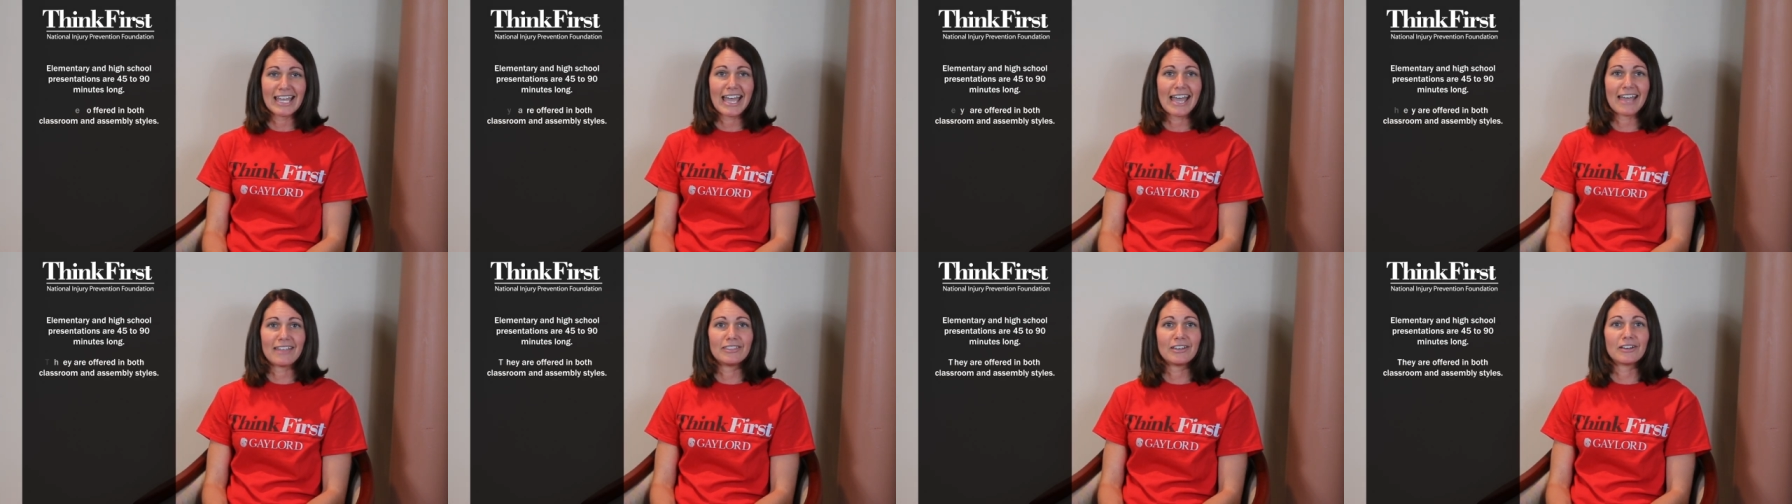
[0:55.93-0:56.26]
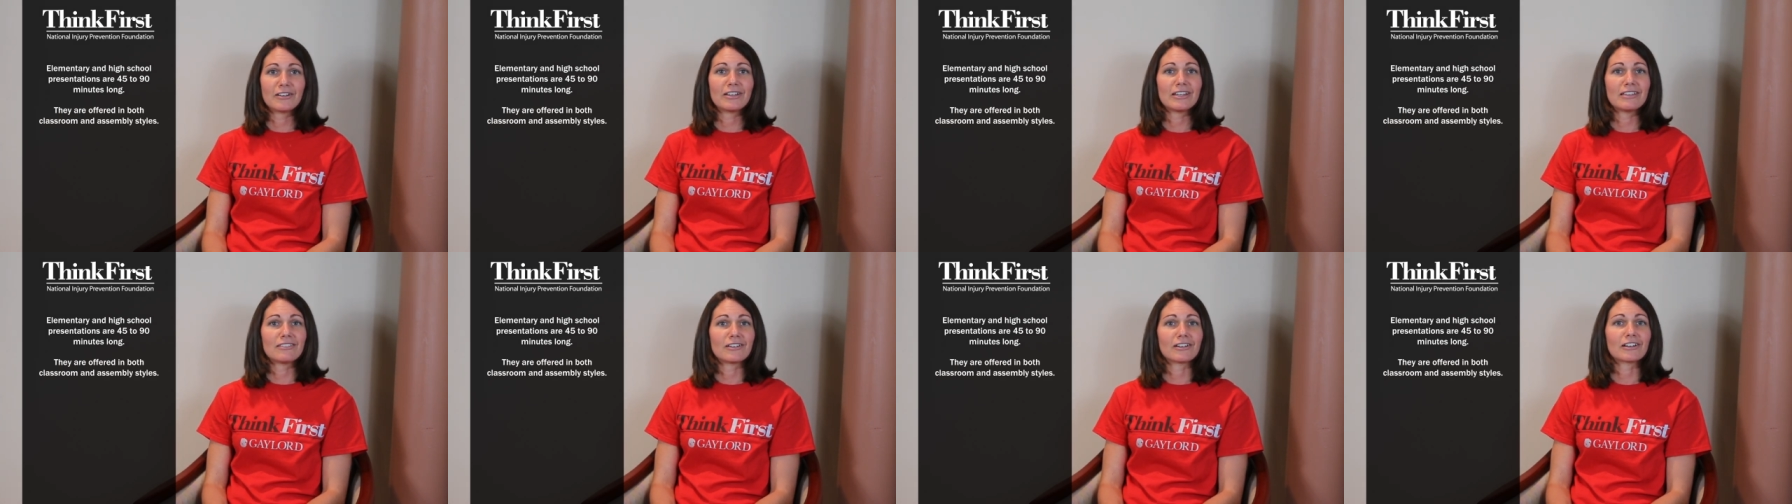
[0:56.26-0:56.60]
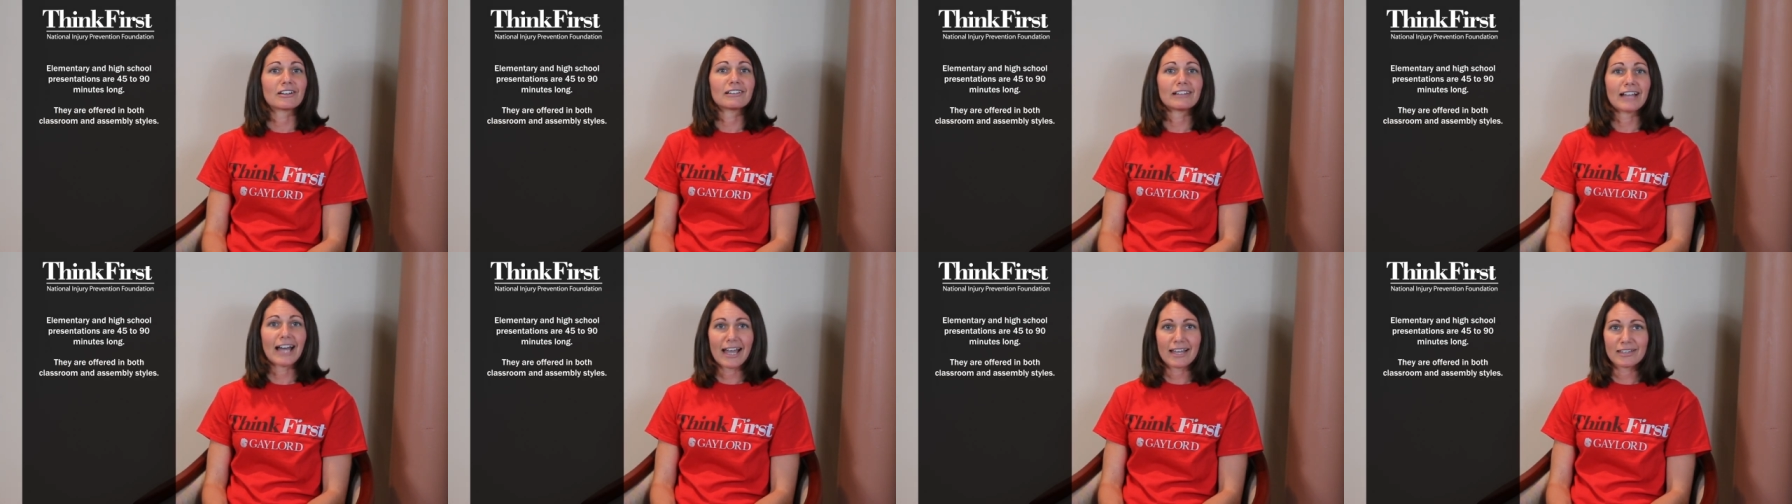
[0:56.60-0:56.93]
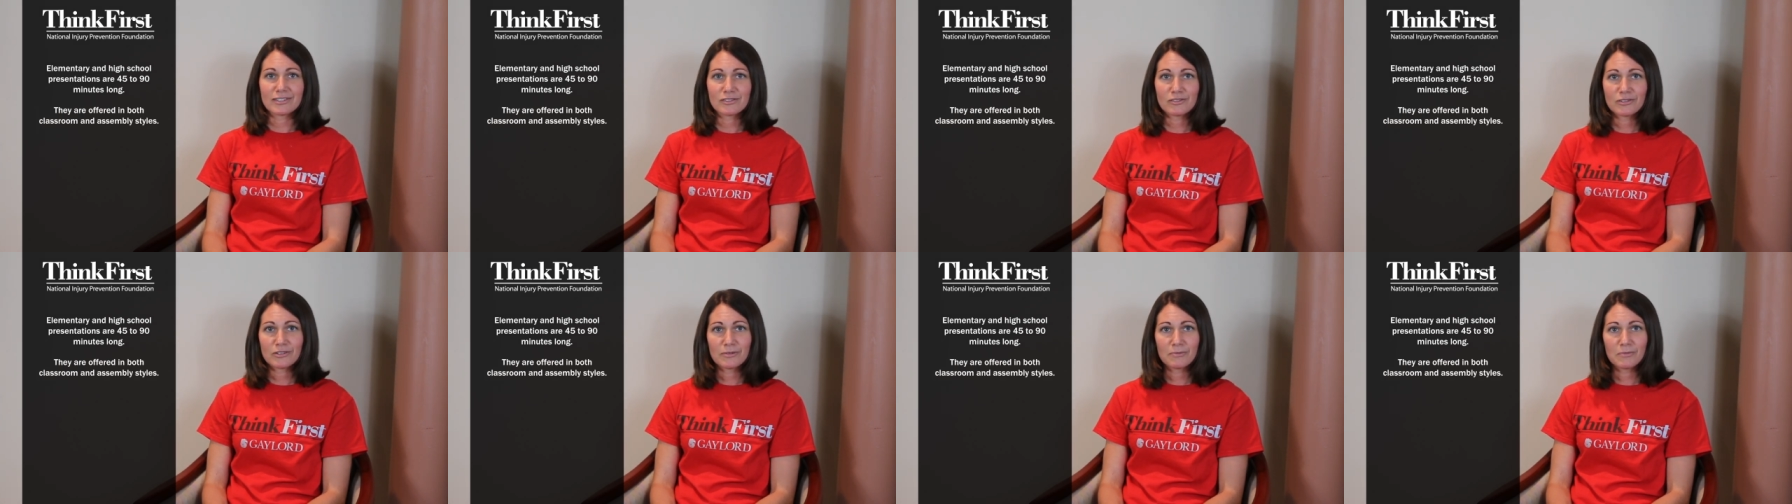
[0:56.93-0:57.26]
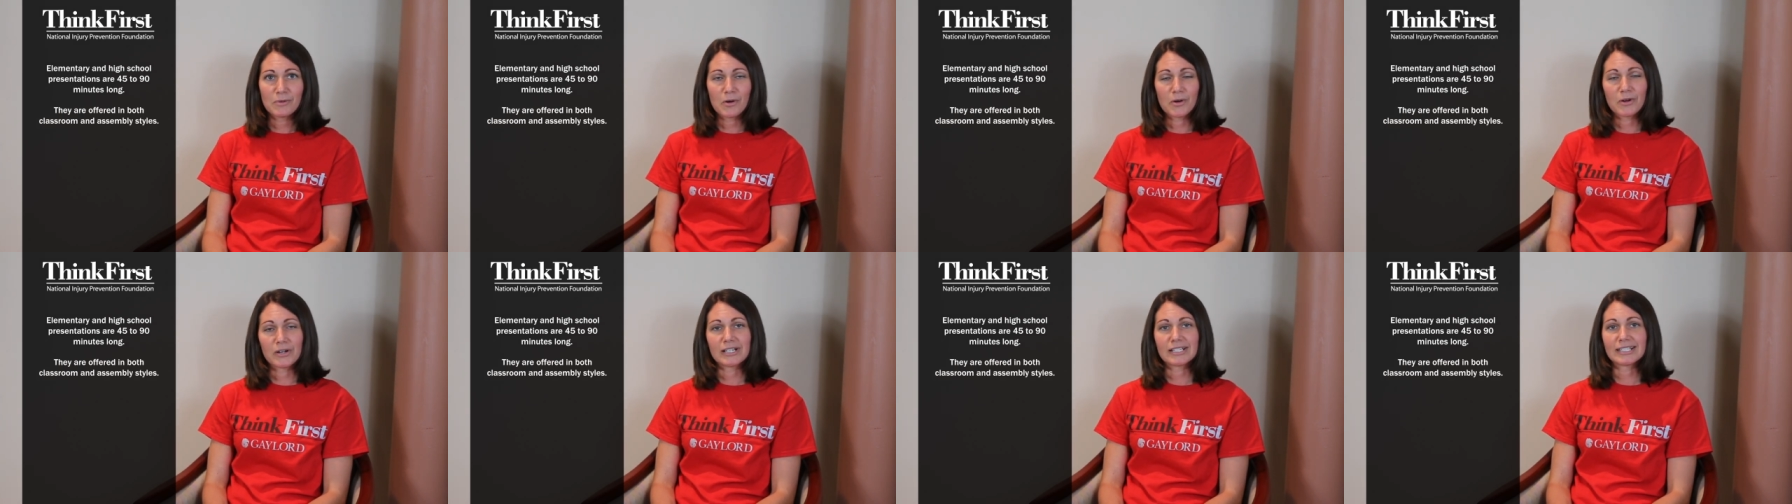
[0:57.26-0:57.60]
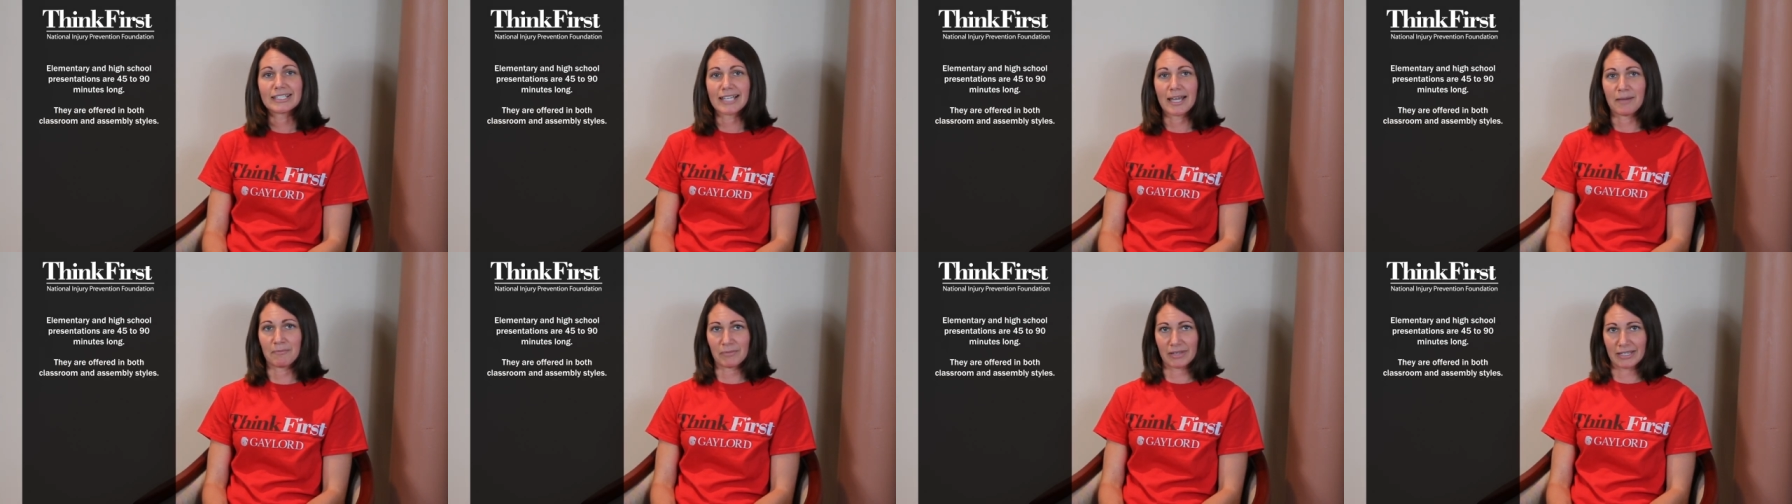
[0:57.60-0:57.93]
and they're either classroom or
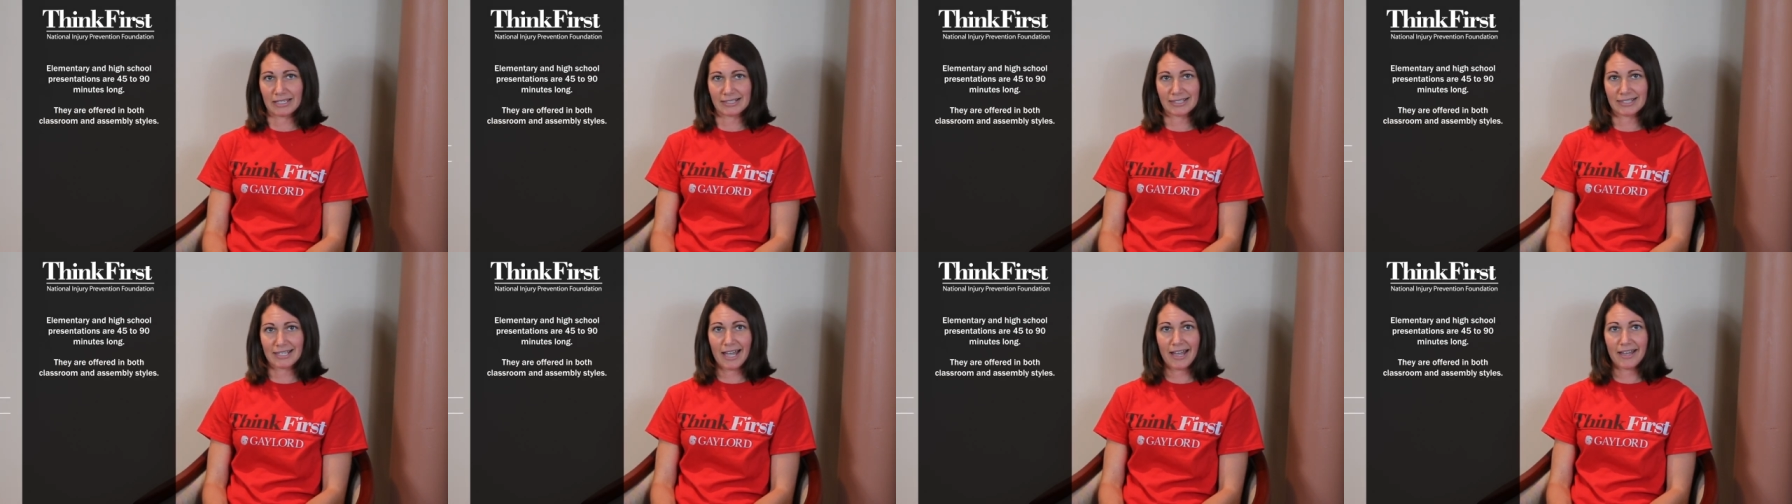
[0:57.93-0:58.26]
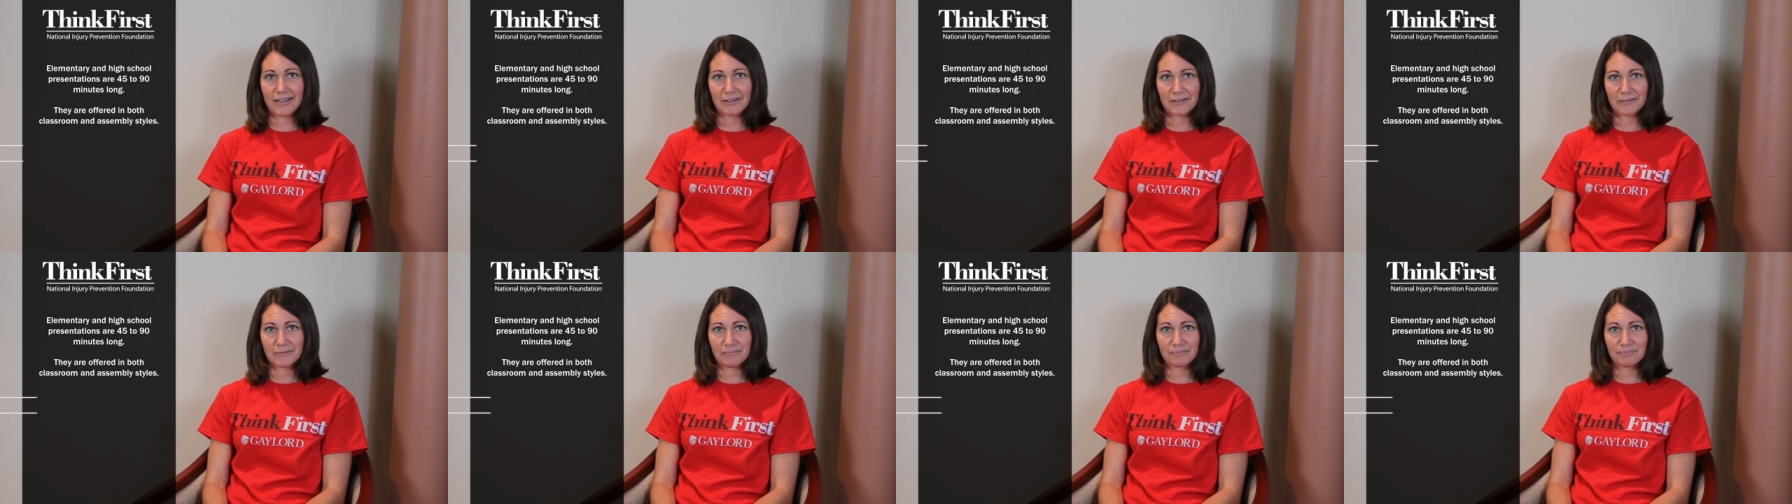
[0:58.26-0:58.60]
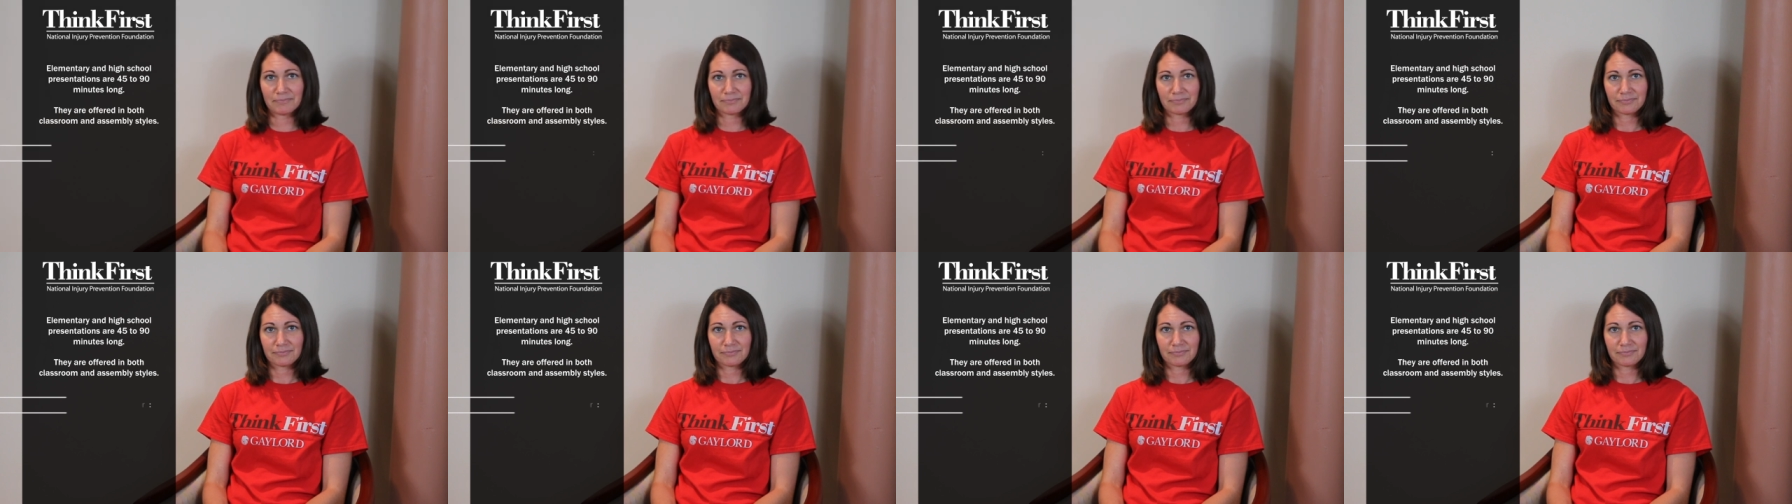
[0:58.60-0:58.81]
assembly style.